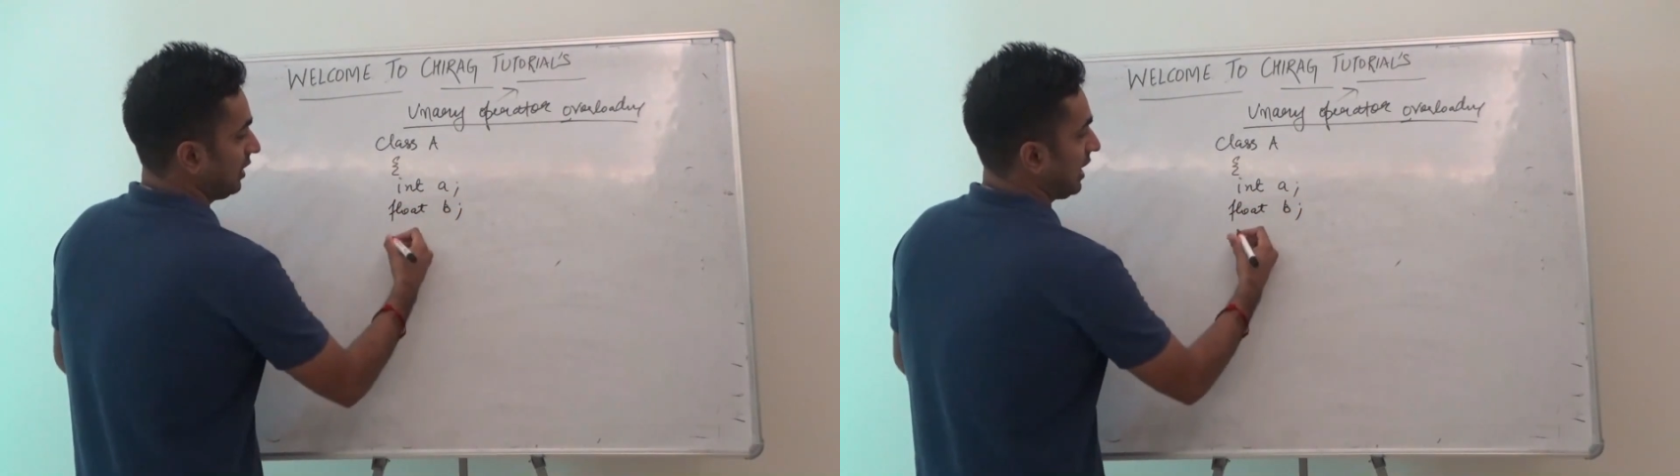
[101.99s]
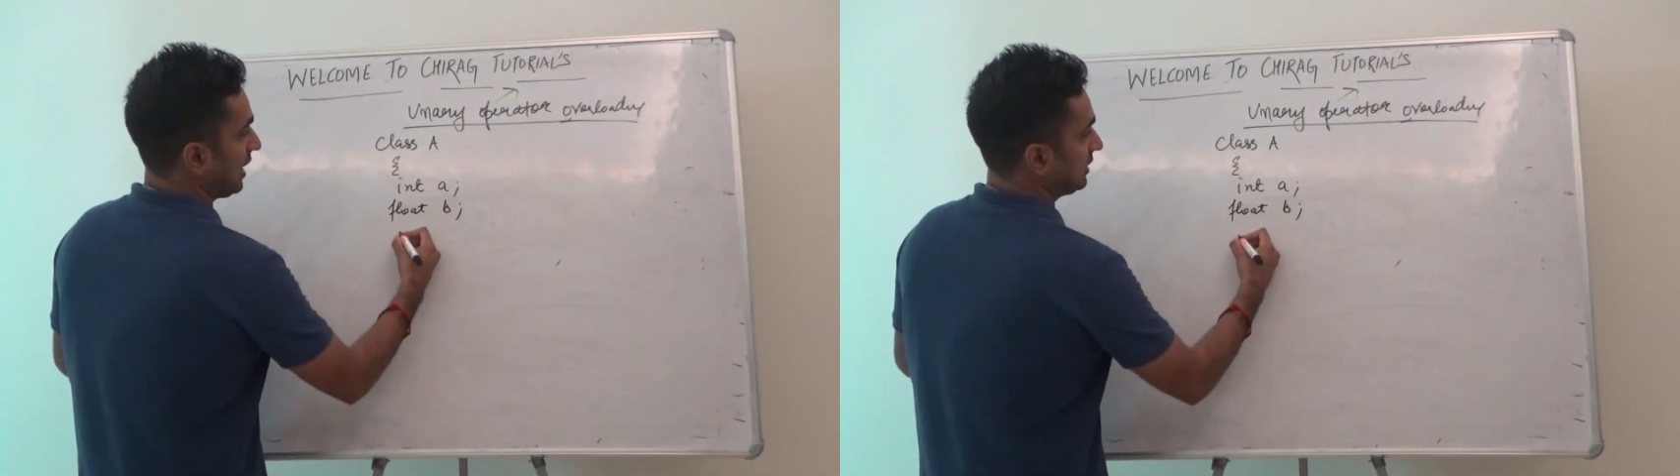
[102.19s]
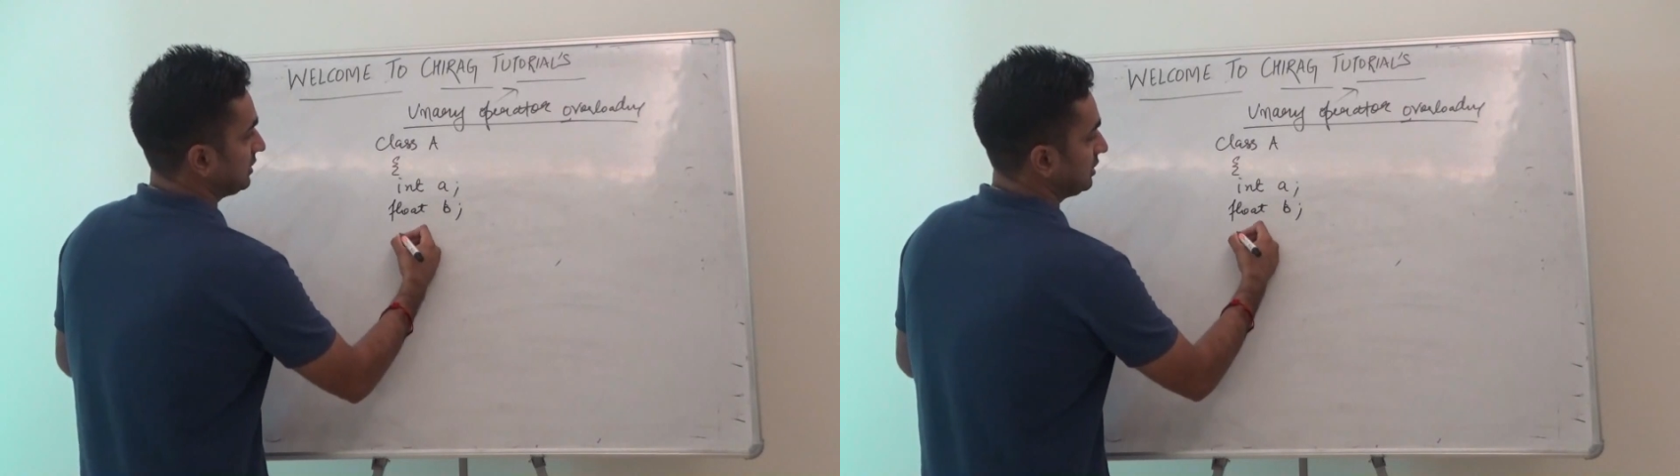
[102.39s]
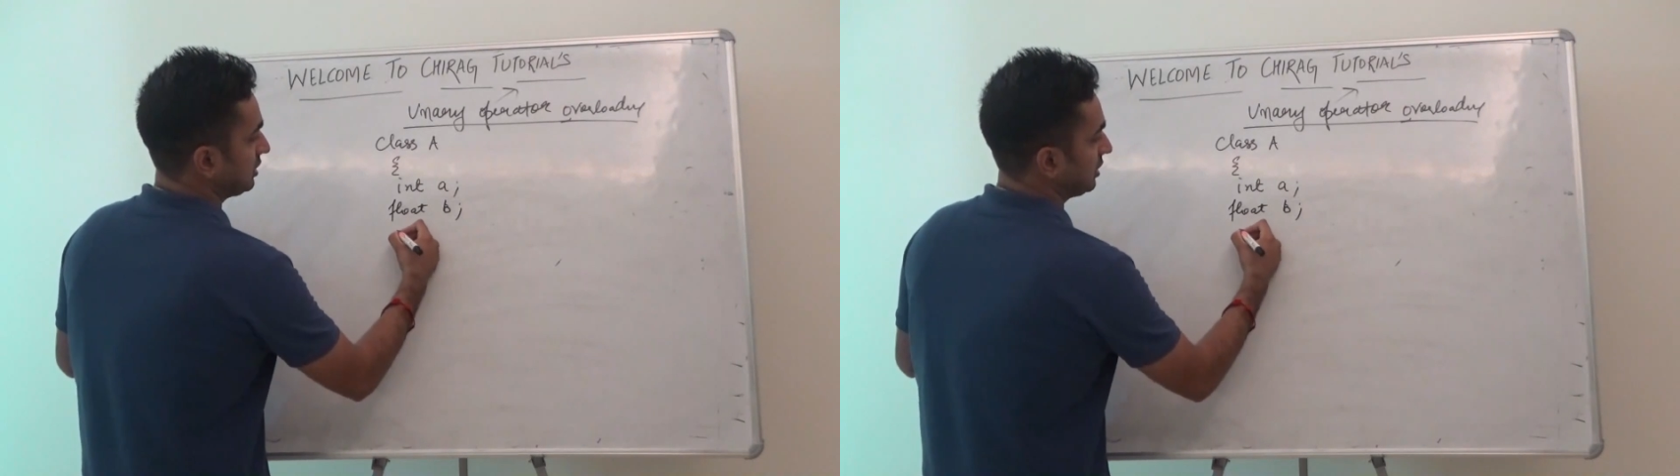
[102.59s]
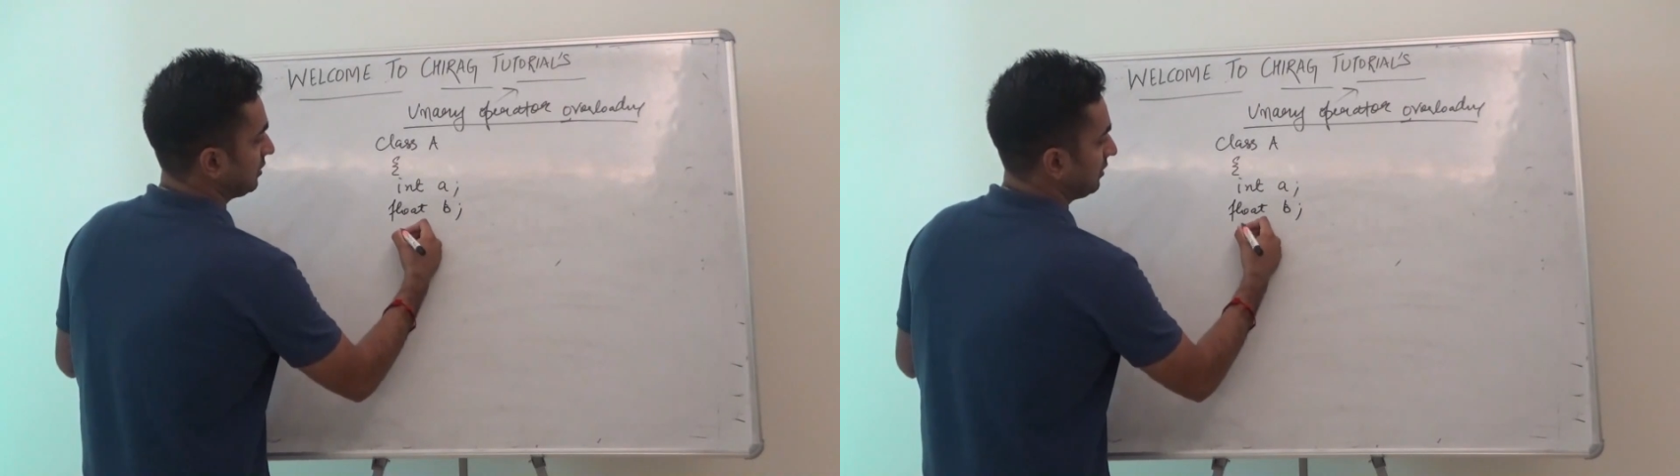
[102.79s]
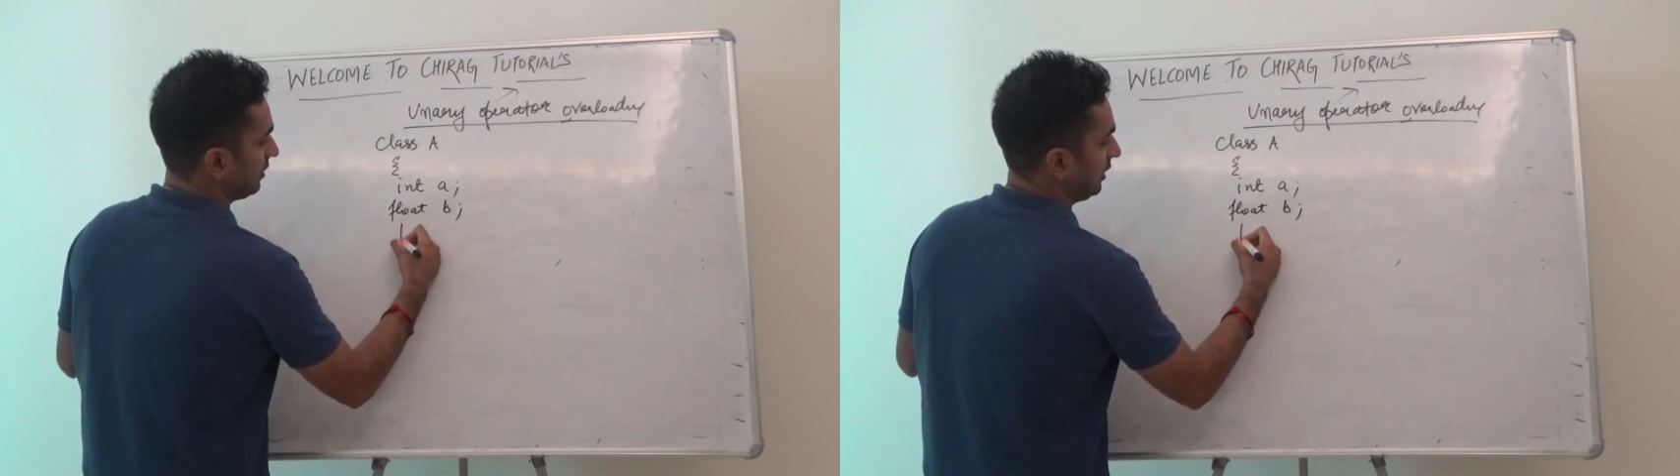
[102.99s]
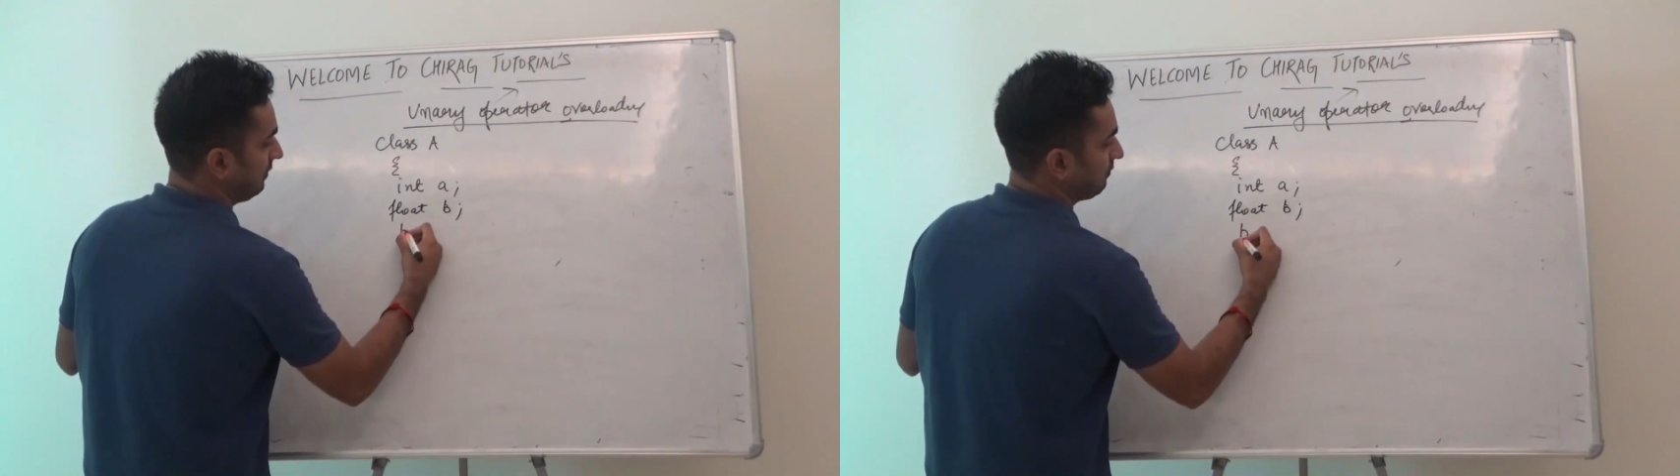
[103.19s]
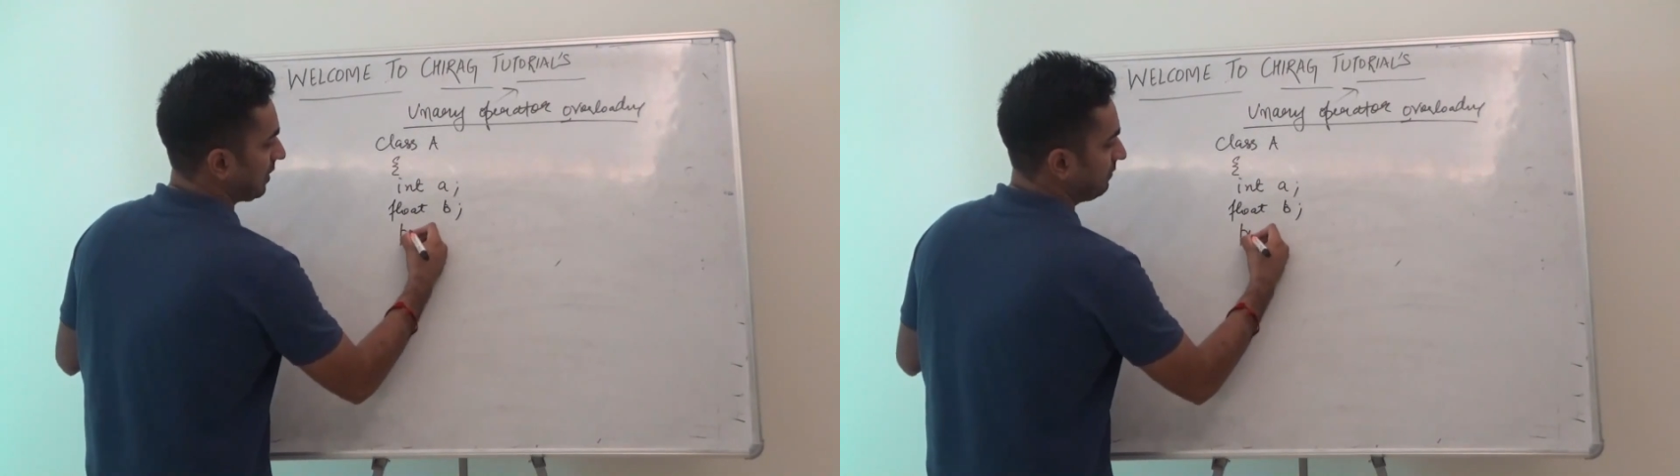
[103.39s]
and
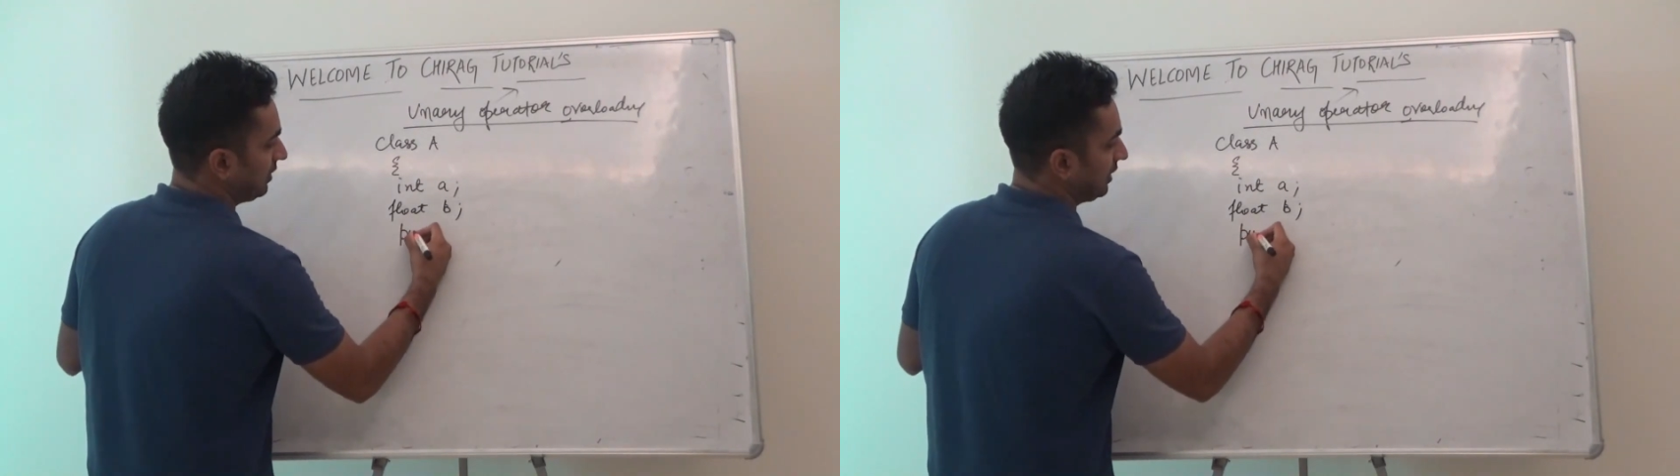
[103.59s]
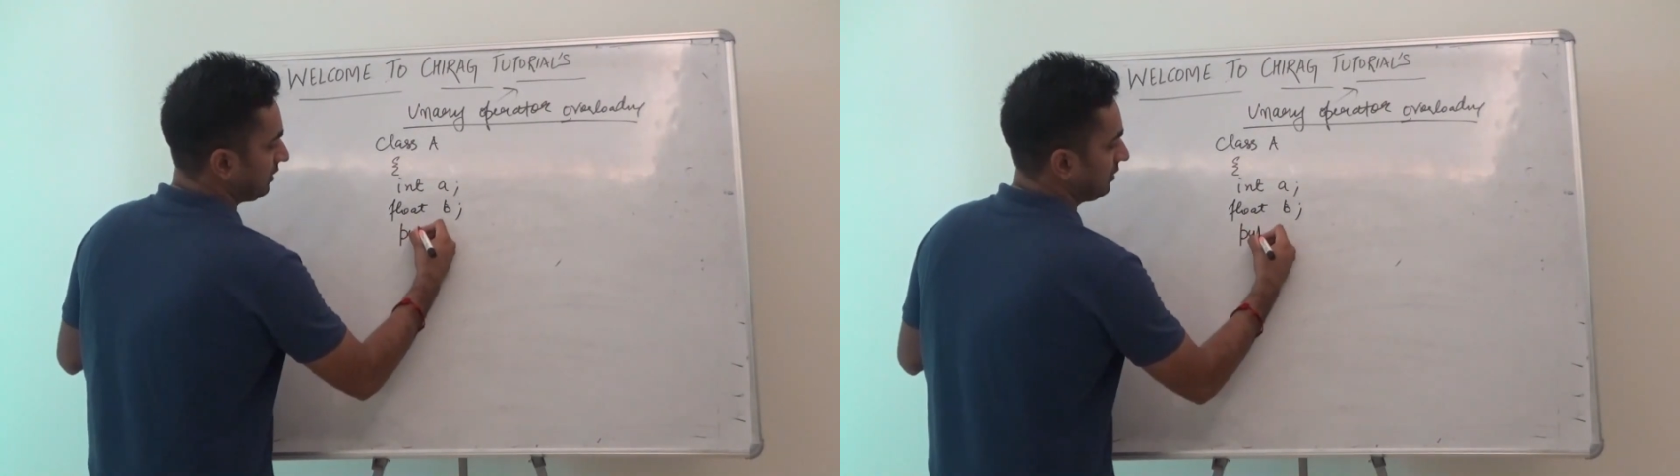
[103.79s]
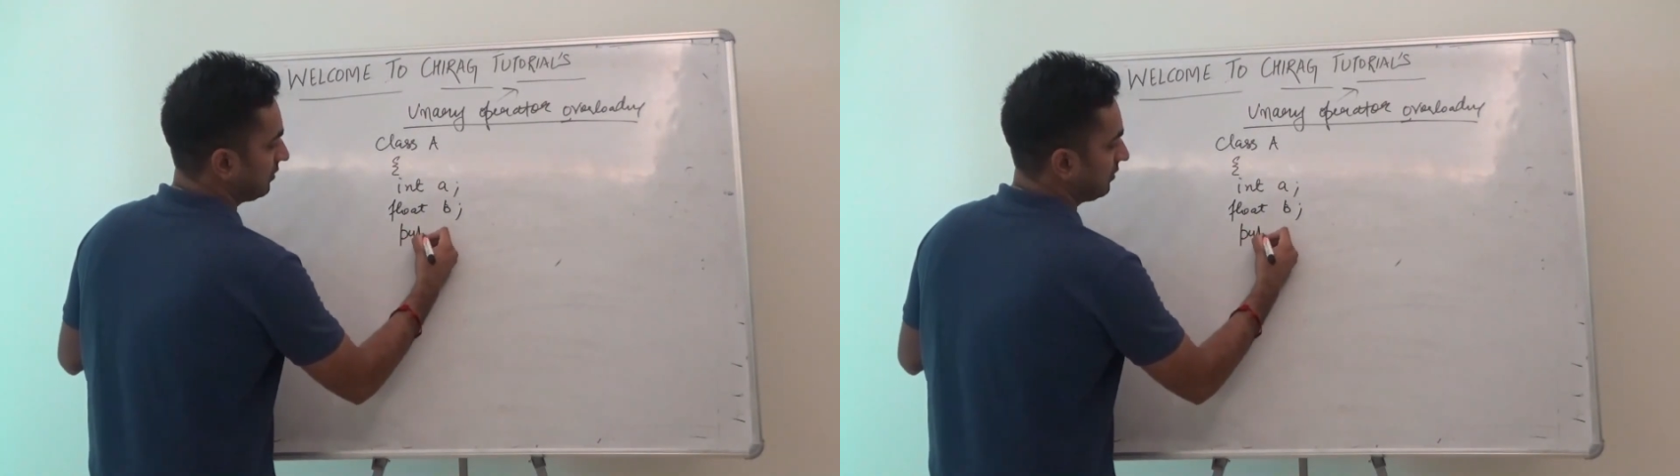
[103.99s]
in public